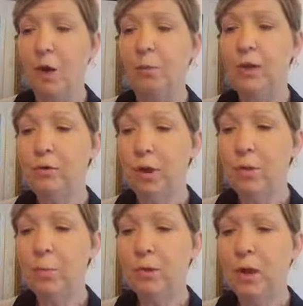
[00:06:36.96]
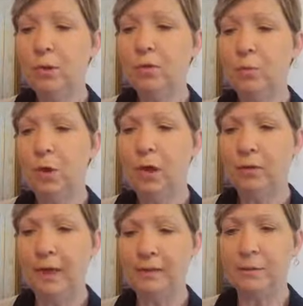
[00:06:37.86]
We grope along the wall
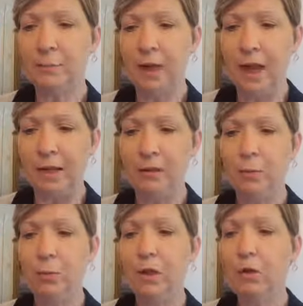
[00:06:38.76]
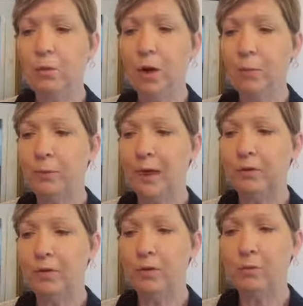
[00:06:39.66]
like the blind. We grope
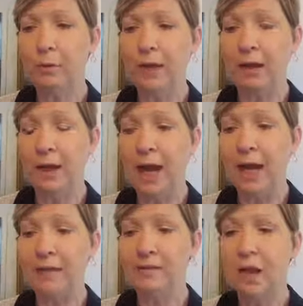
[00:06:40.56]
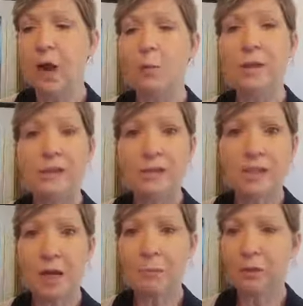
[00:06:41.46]
like those without eyes. We
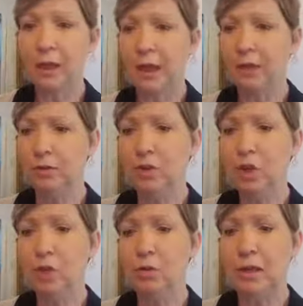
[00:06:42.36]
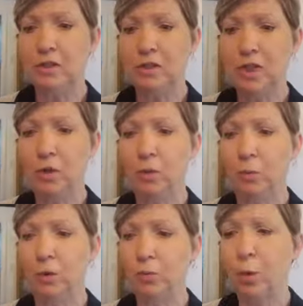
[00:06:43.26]
stumble at noon as though it
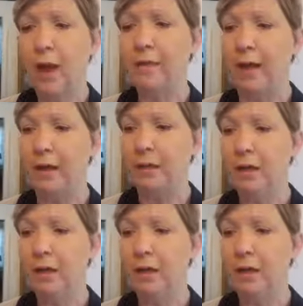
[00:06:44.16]
were twilight.